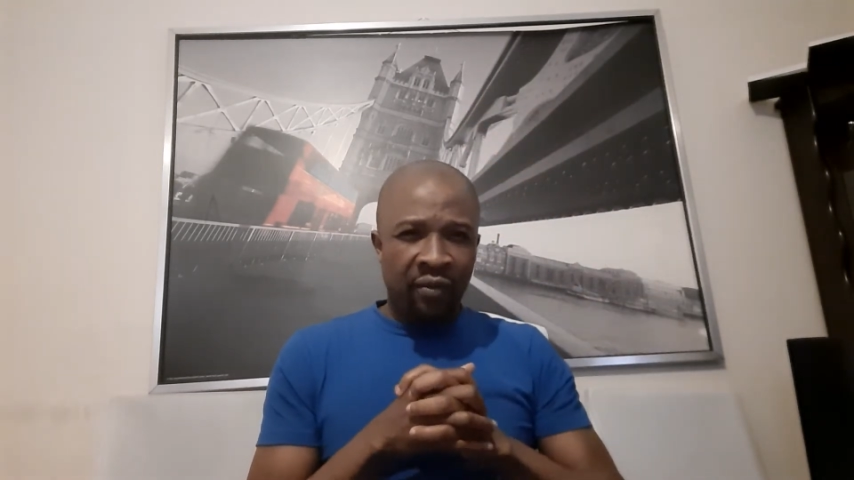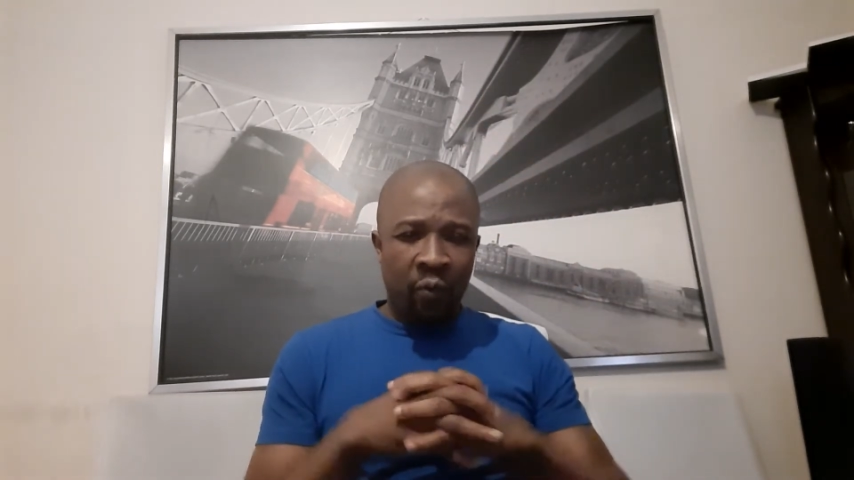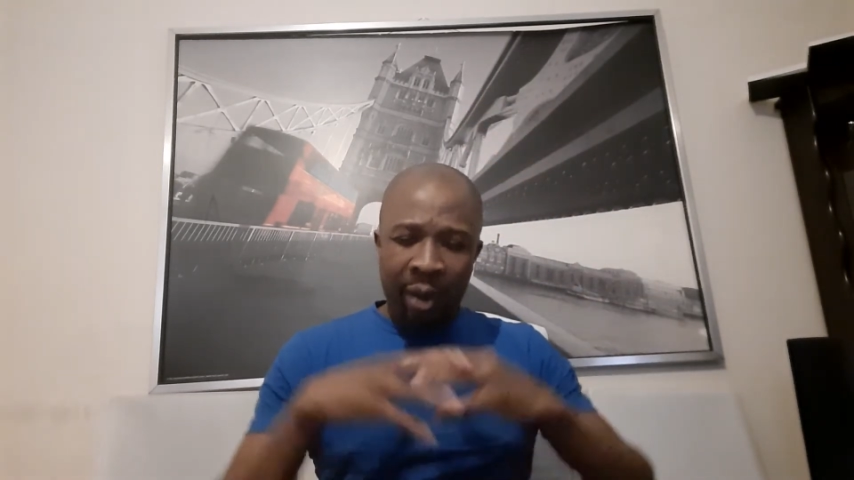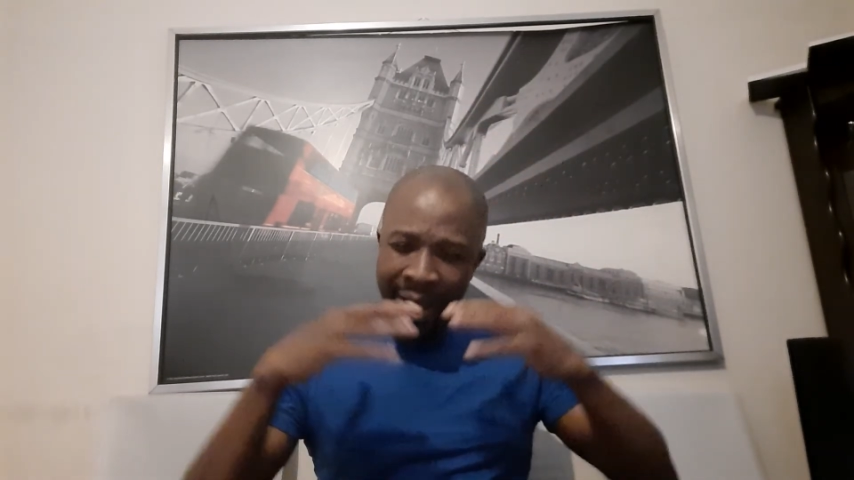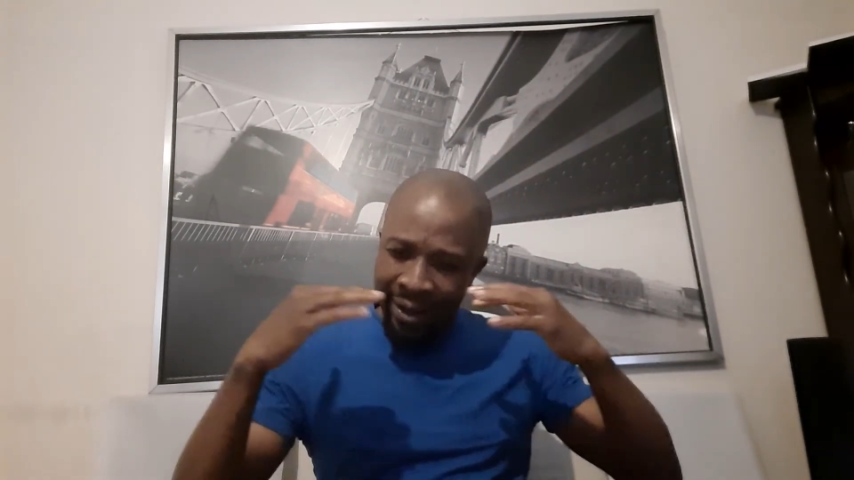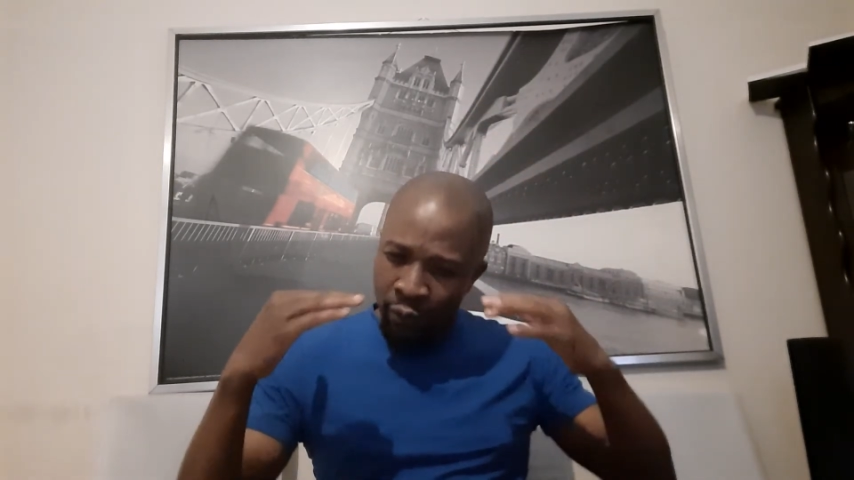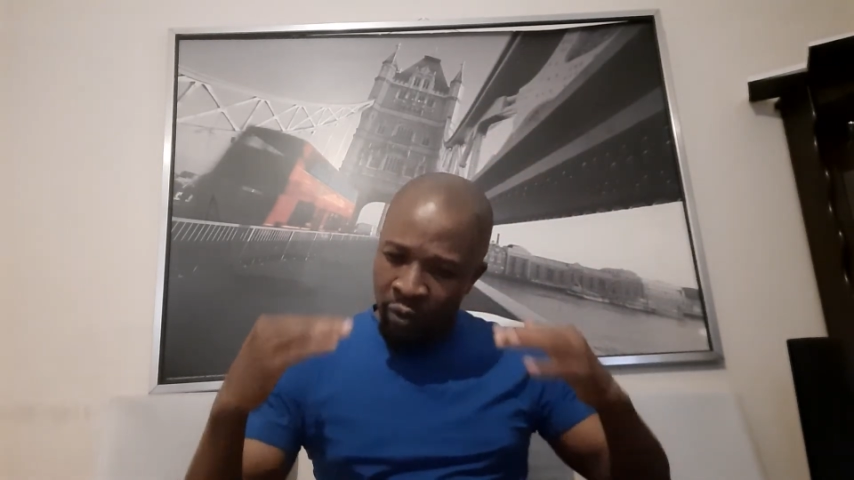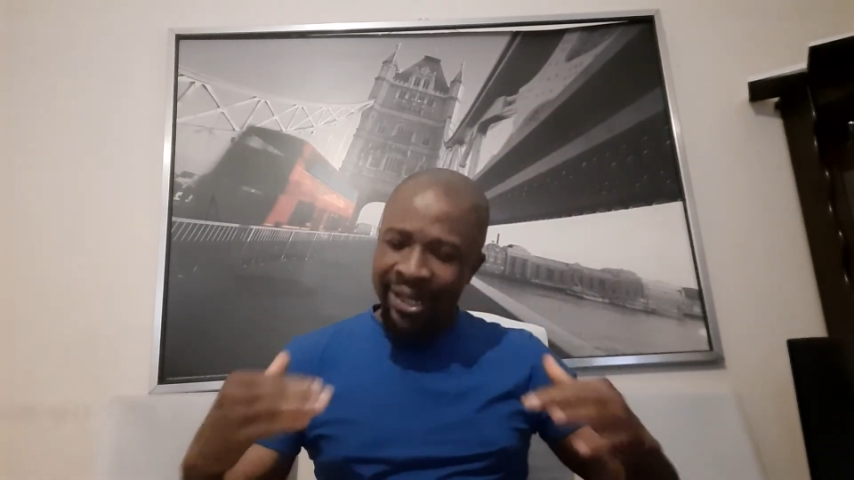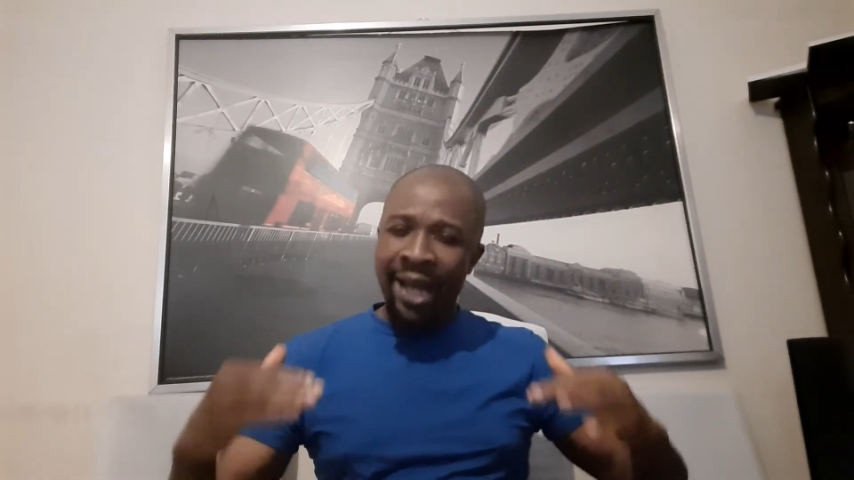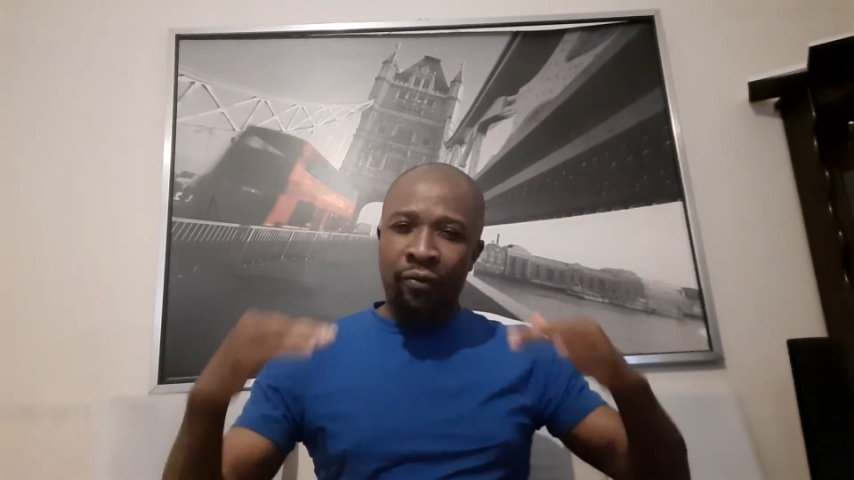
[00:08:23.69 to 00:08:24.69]
Why
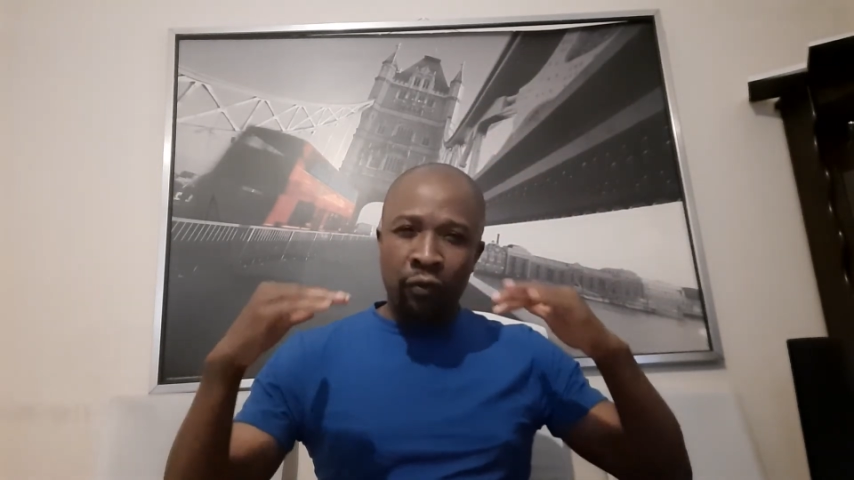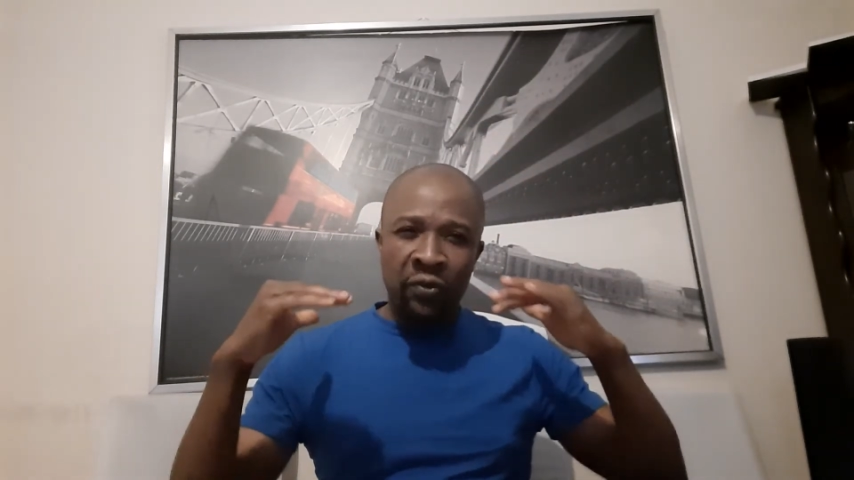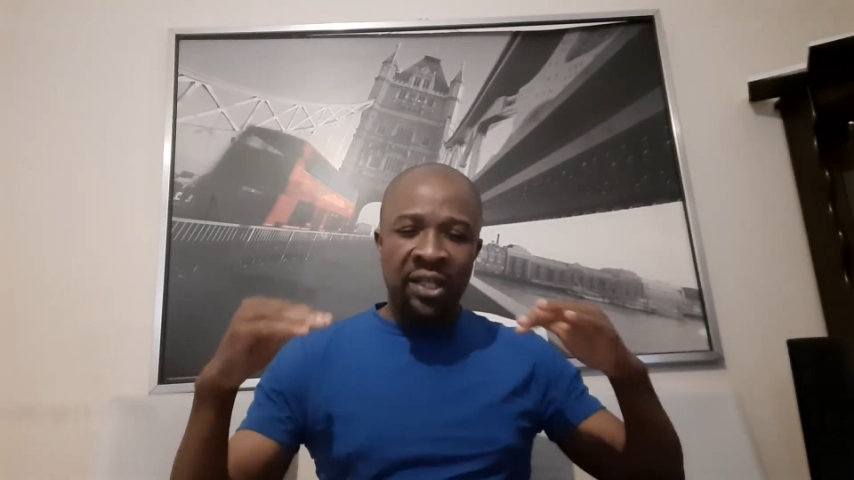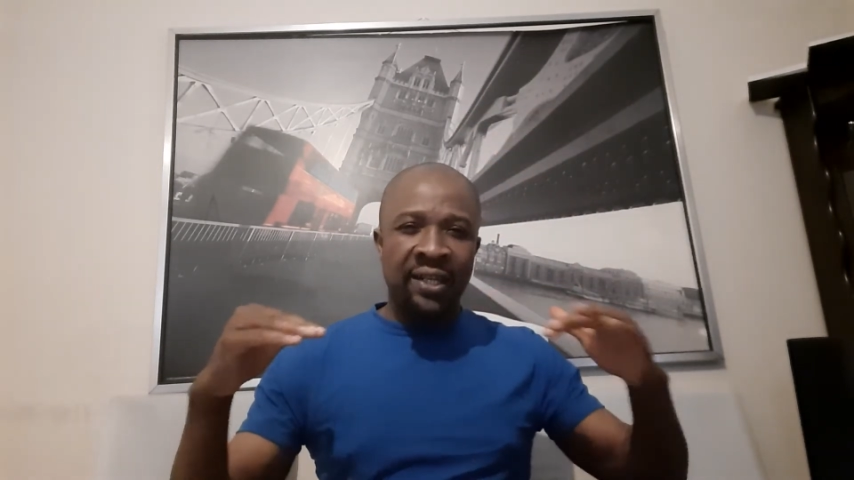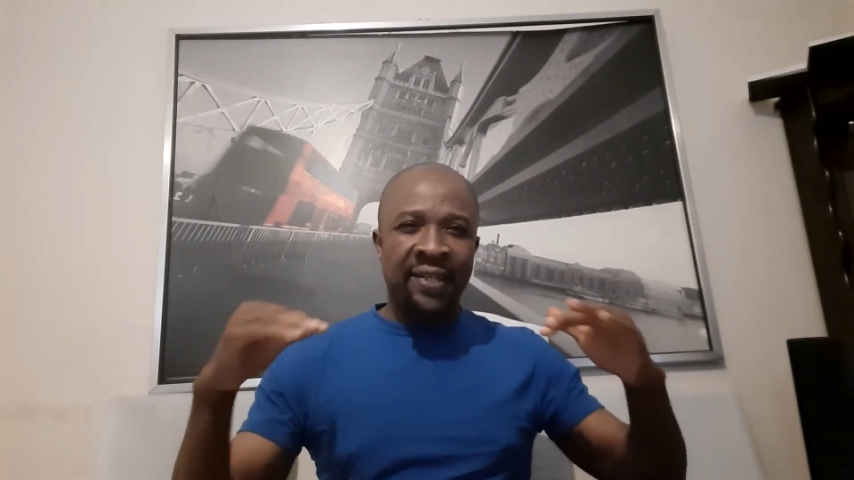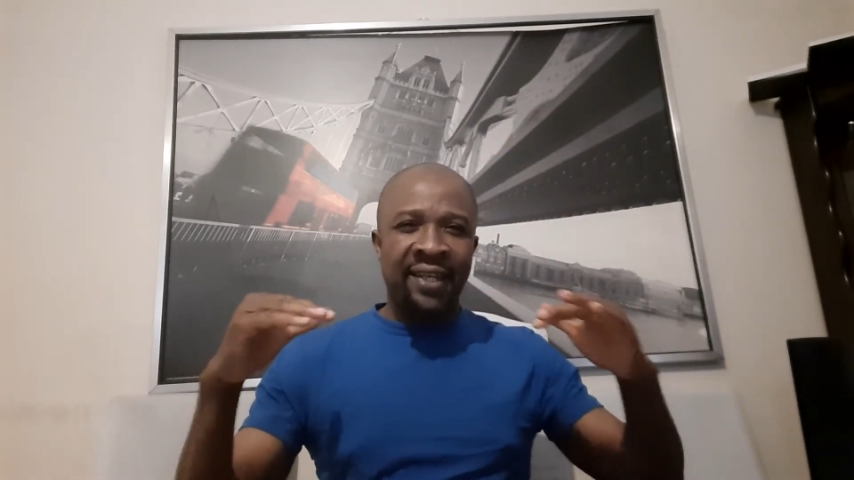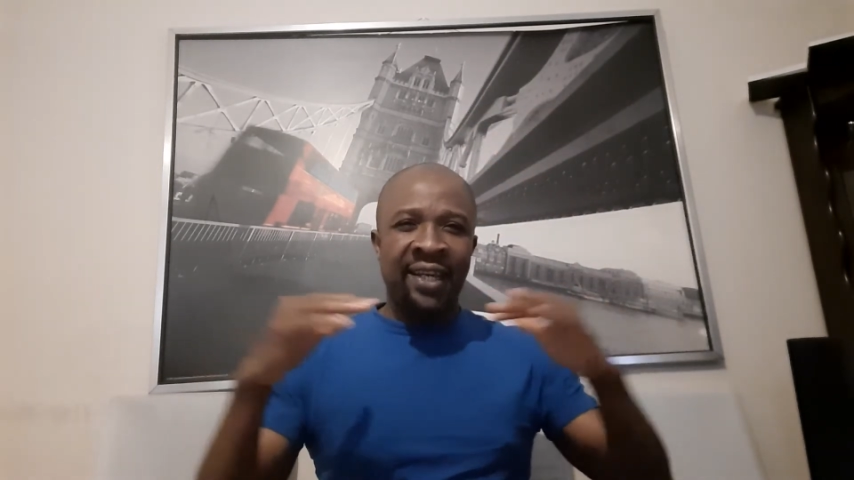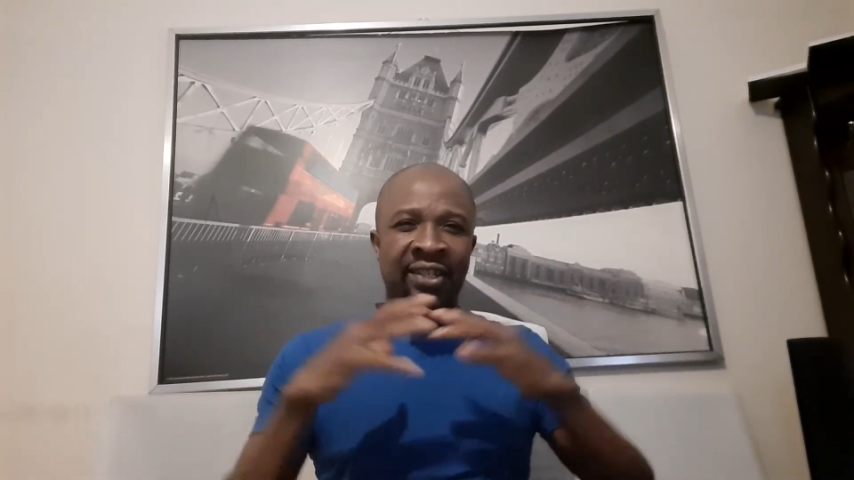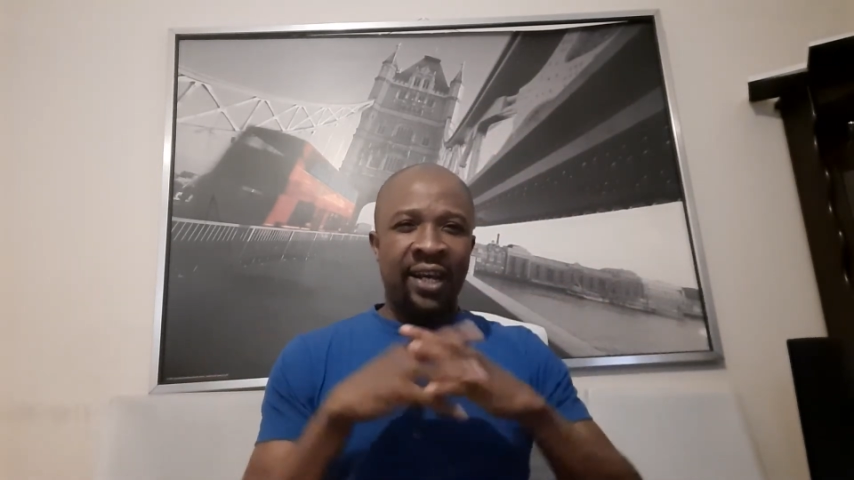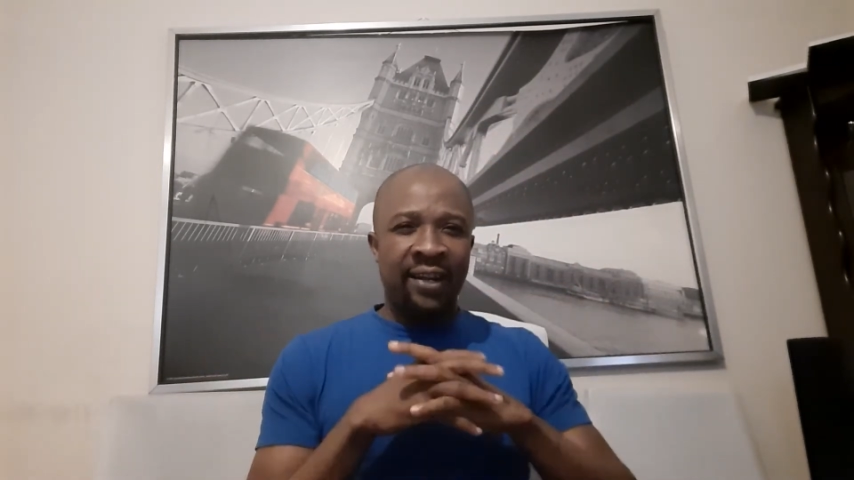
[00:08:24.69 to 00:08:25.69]
was I introduced in this
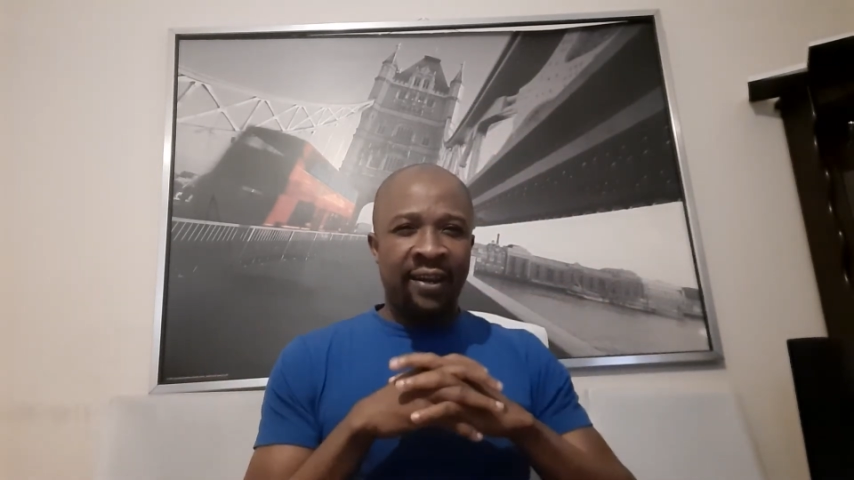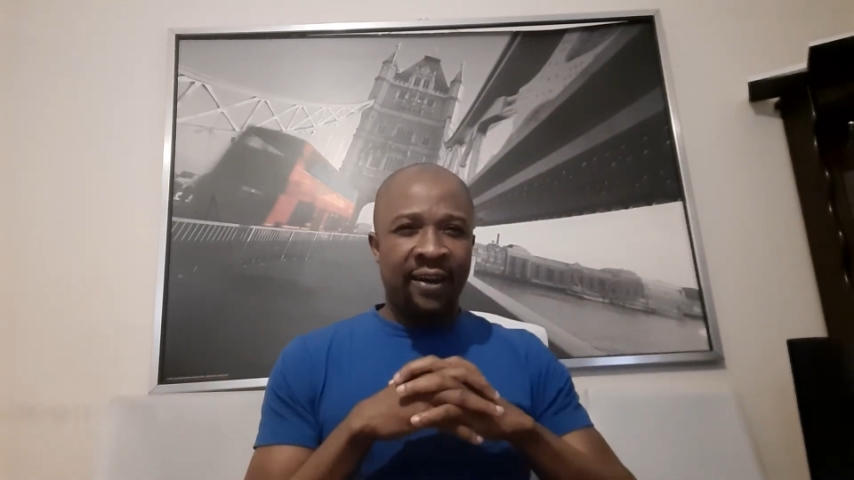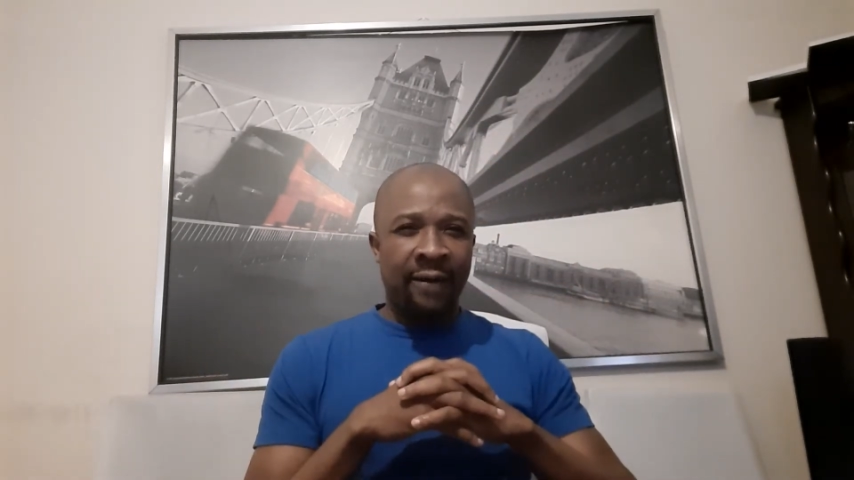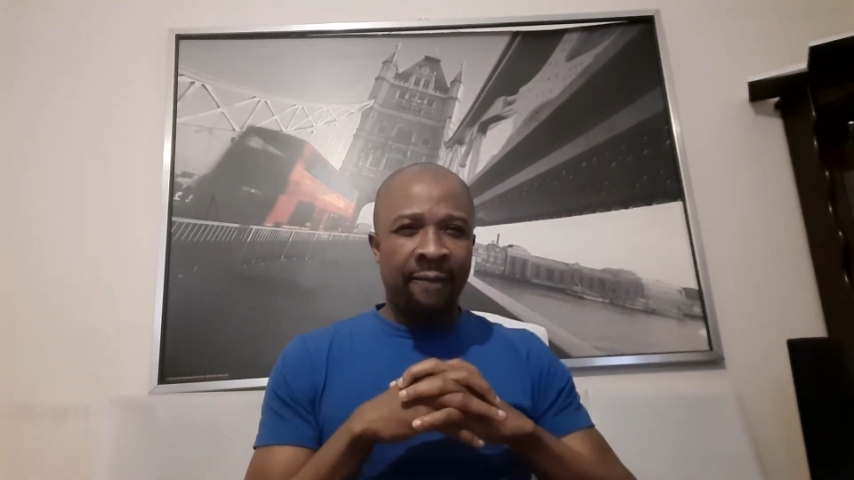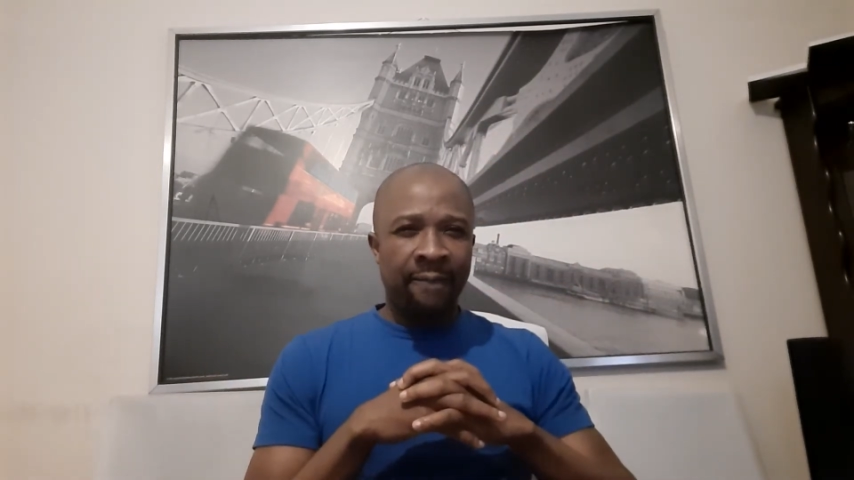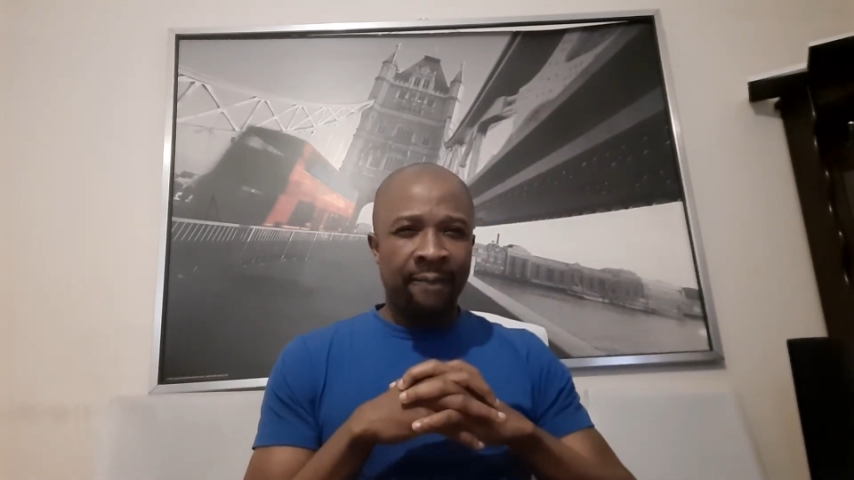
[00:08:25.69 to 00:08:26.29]
age and era?